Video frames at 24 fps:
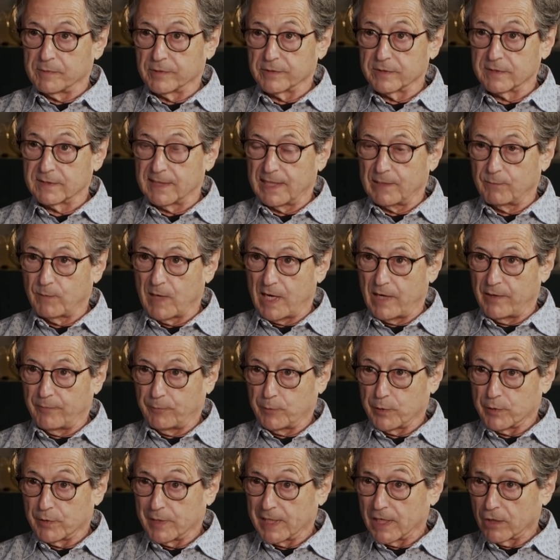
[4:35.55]
In the same way, if
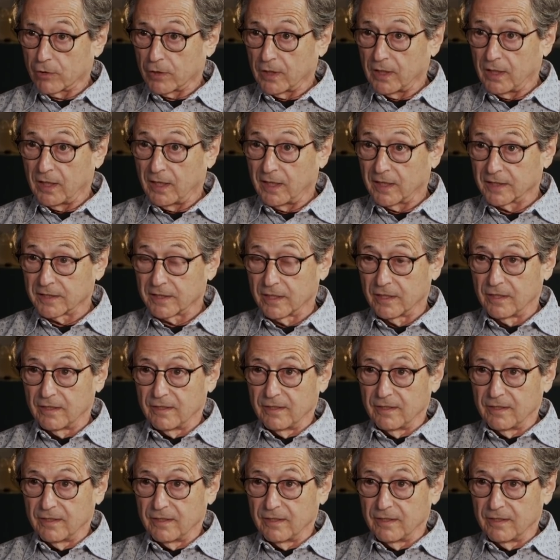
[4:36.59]
we really look hard,